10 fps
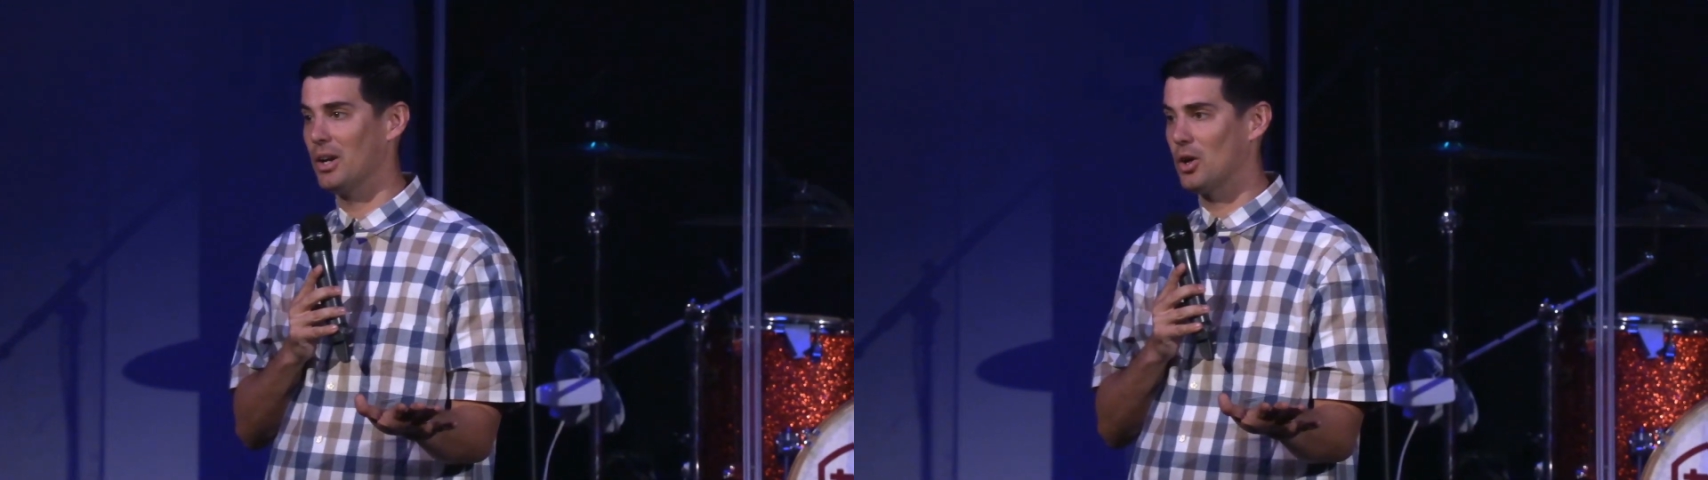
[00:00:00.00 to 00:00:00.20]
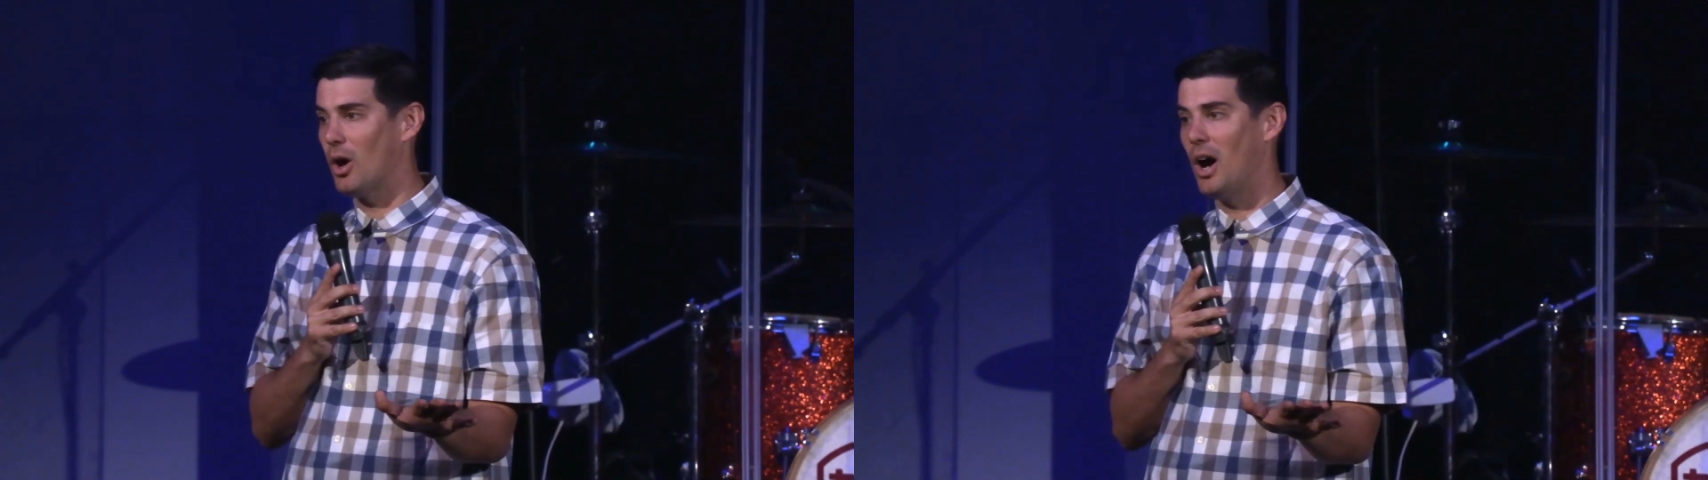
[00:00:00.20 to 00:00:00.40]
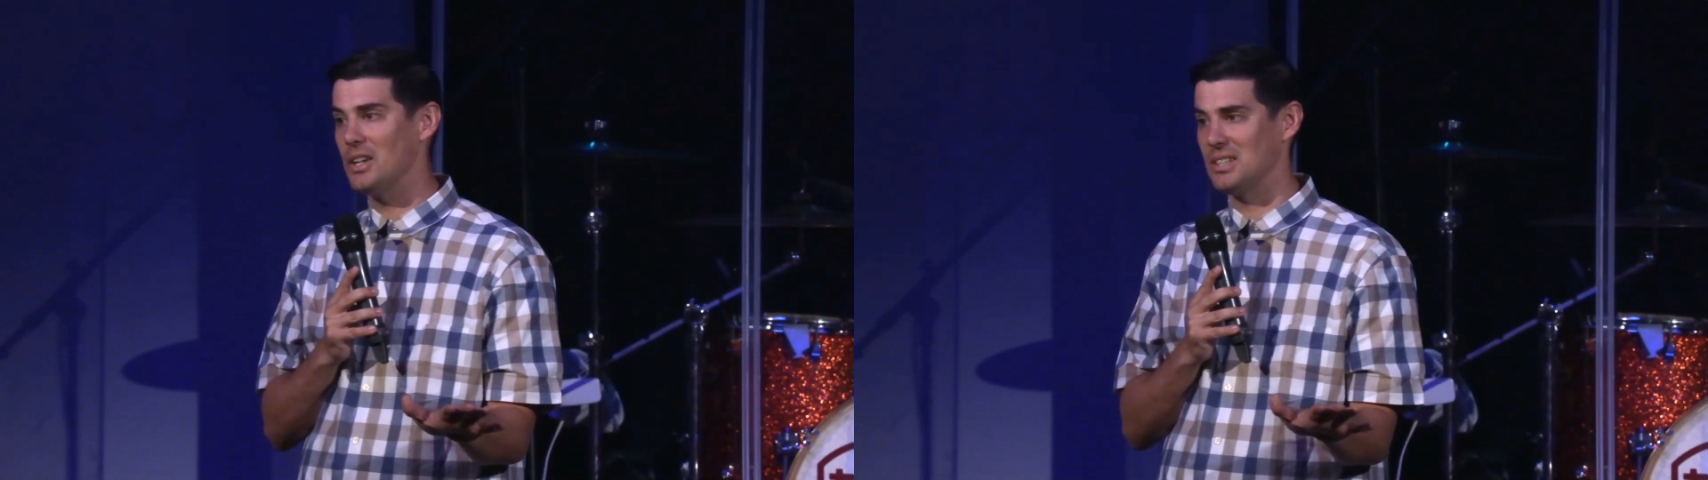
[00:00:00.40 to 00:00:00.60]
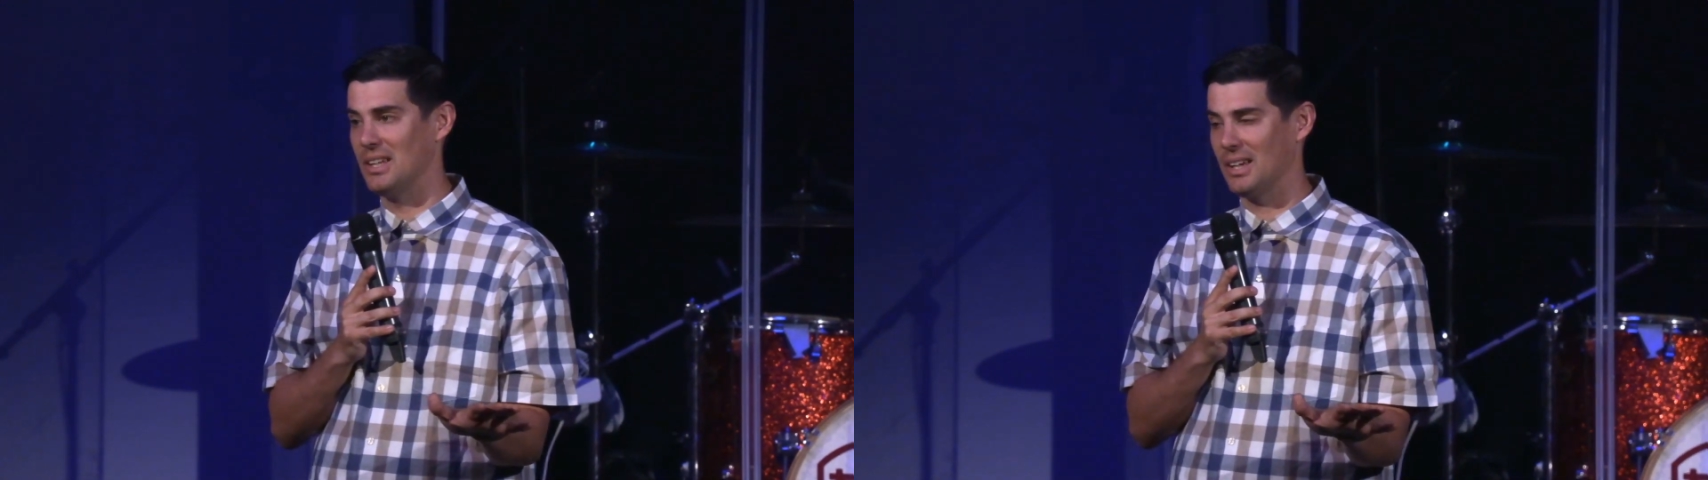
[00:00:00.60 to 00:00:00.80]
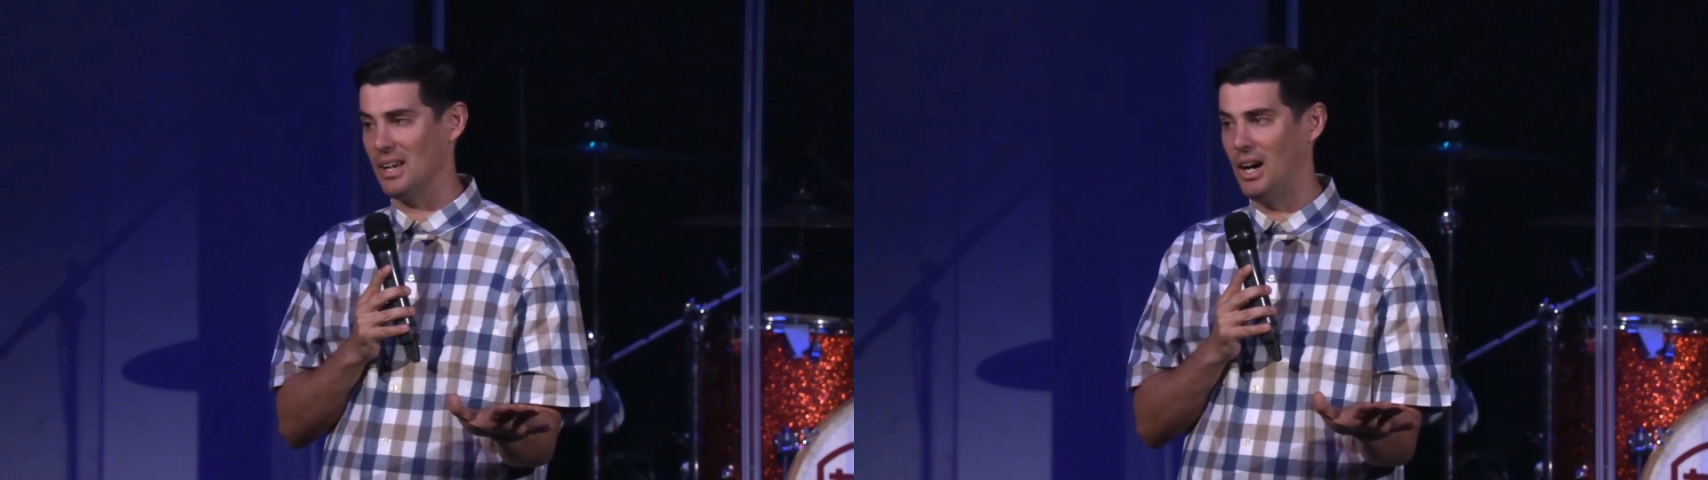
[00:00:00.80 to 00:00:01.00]
a cross and
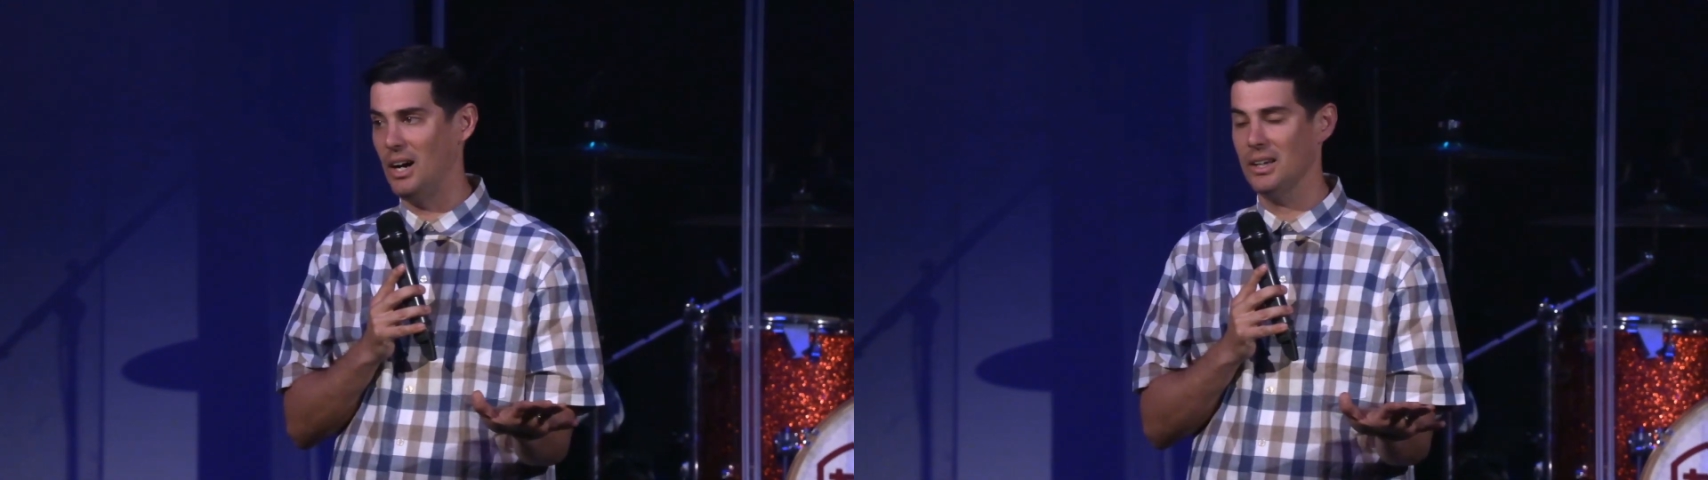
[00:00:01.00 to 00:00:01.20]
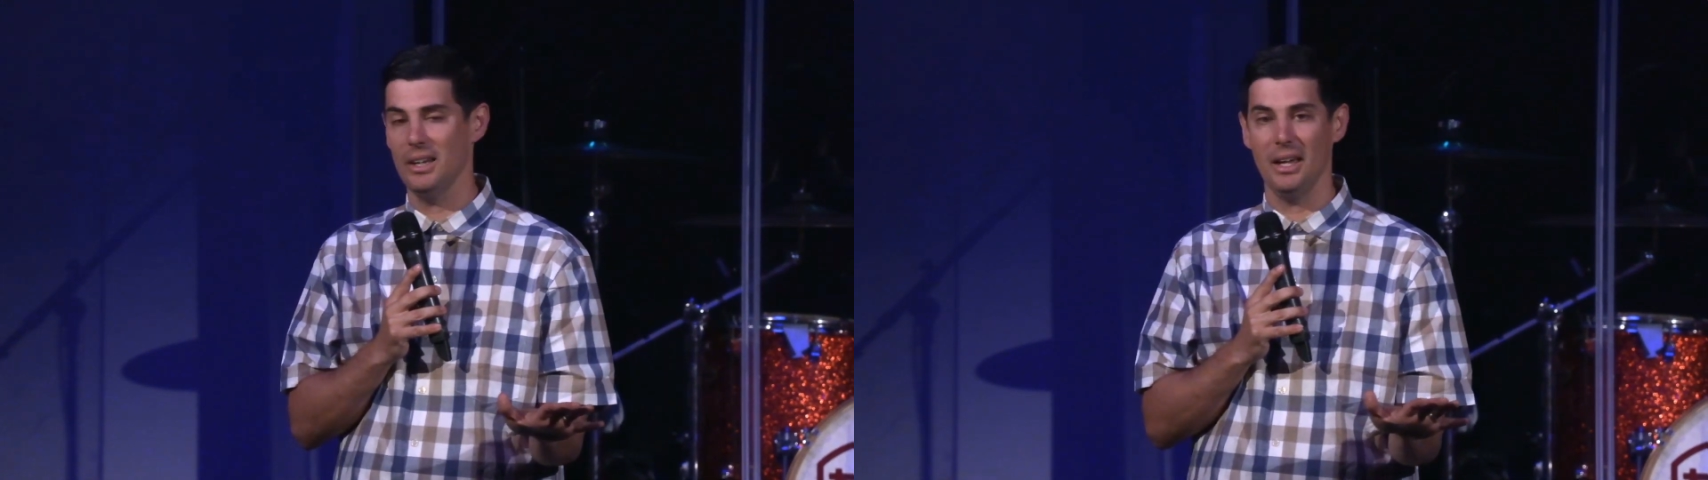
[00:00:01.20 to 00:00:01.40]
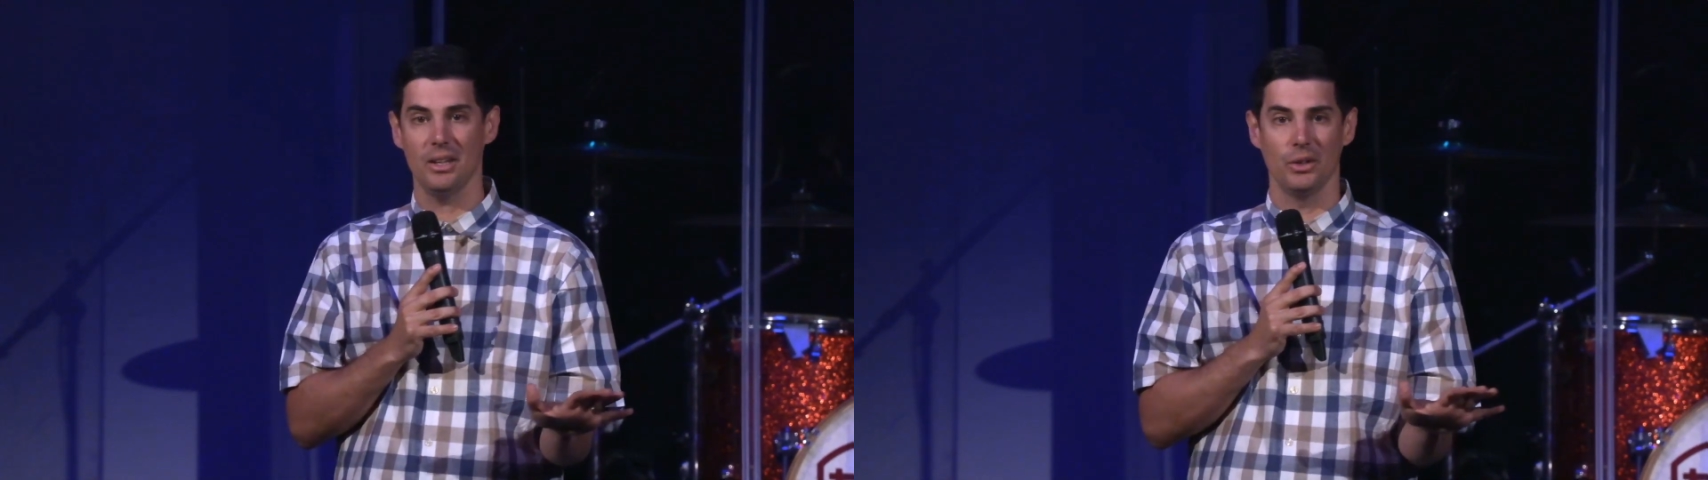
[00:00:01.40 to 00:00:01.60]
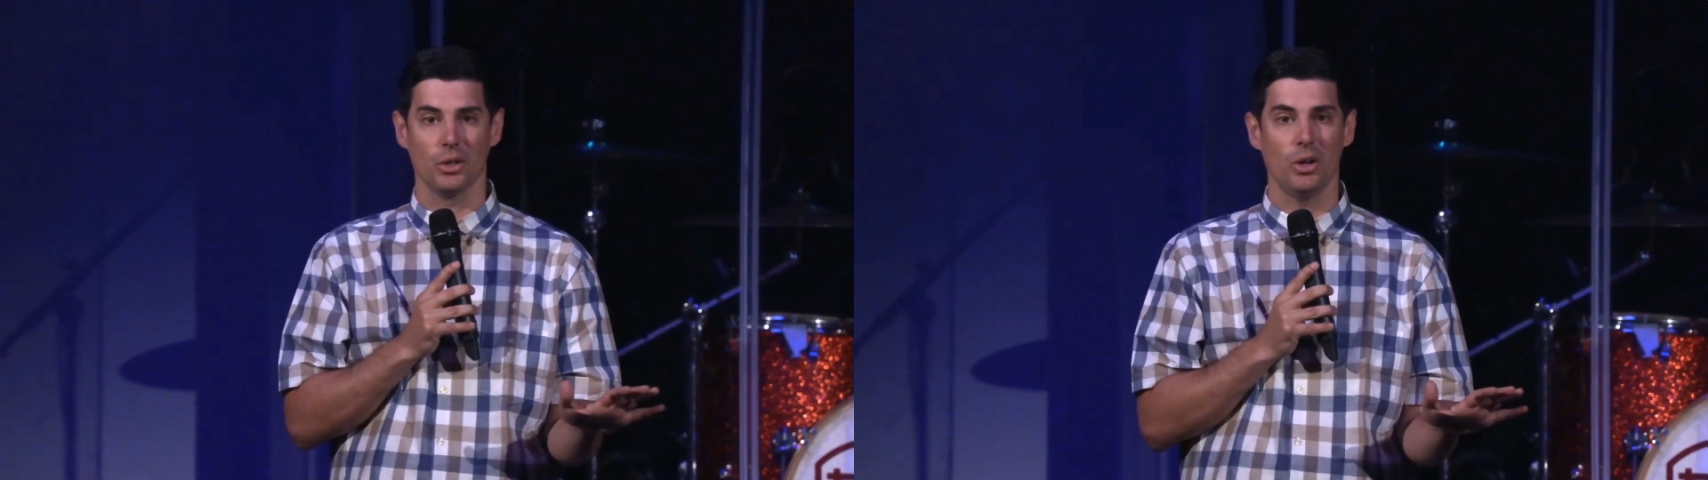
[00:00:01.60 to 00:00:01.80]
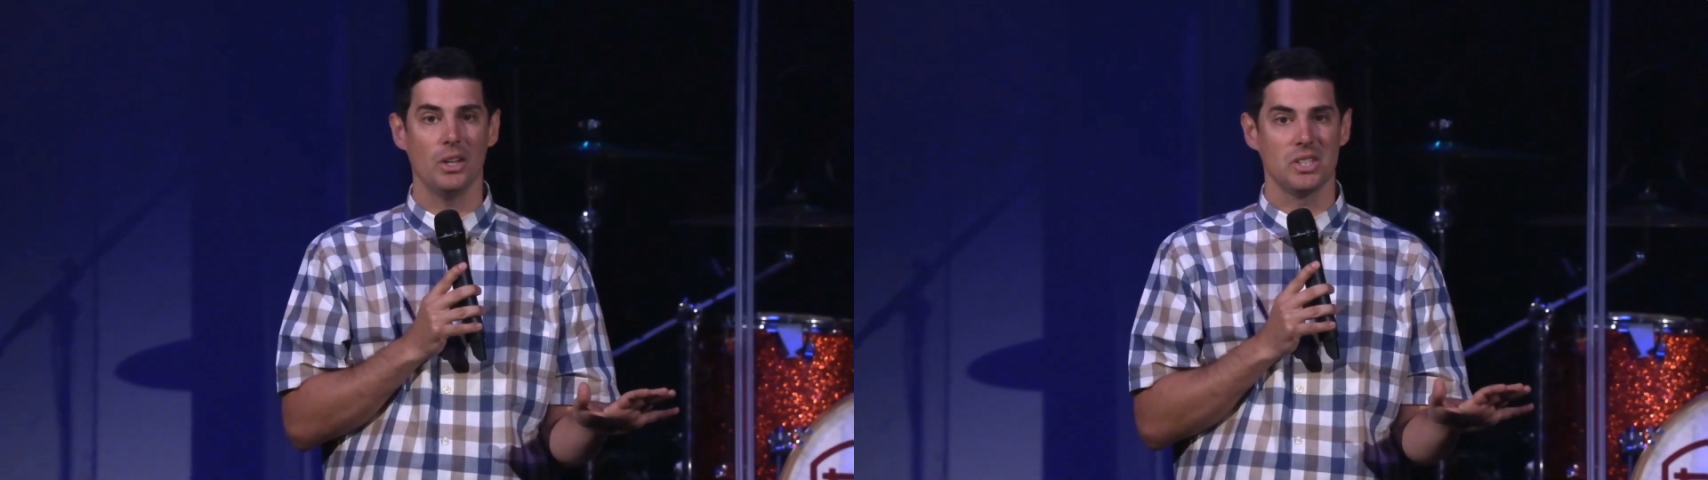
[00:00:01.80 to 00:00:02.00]
then get hung naked on a
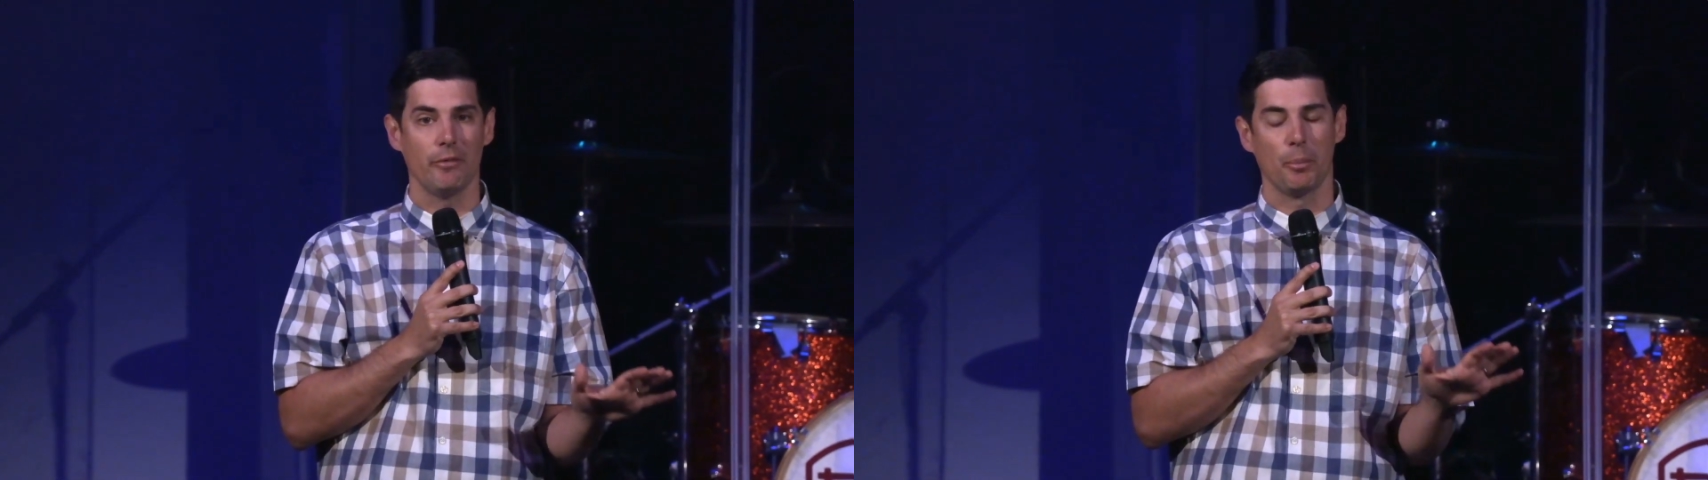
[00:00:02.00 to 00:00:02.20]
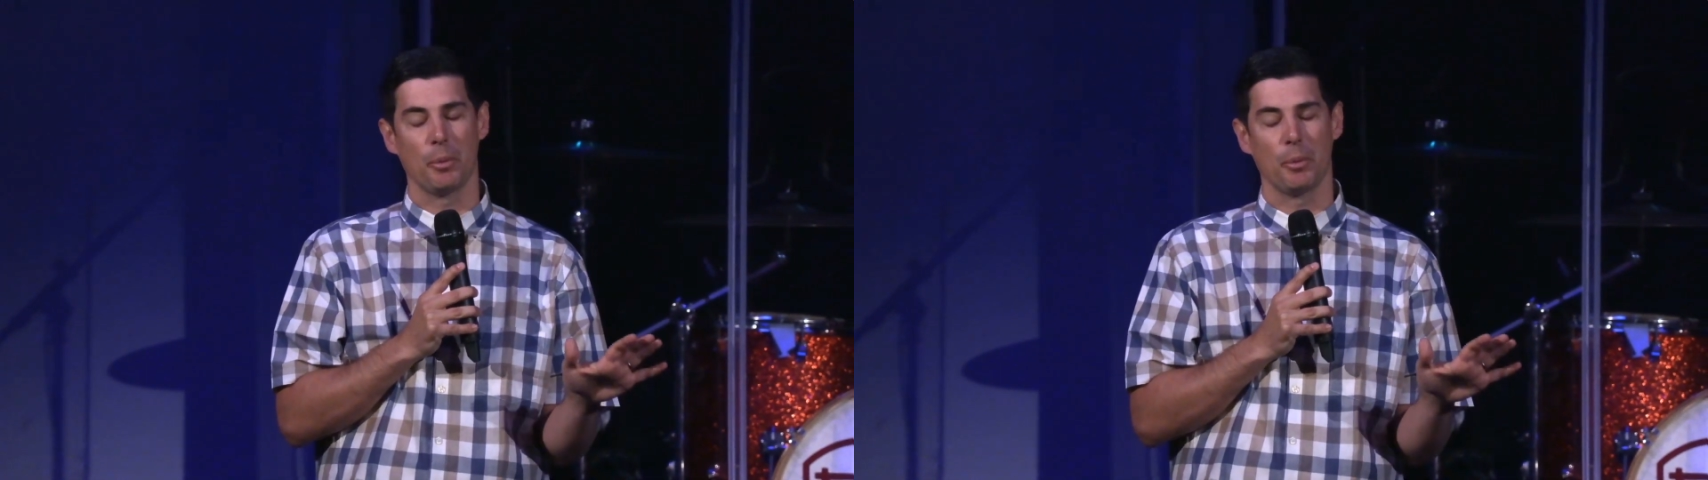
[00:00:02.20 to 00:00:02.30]
cross and have a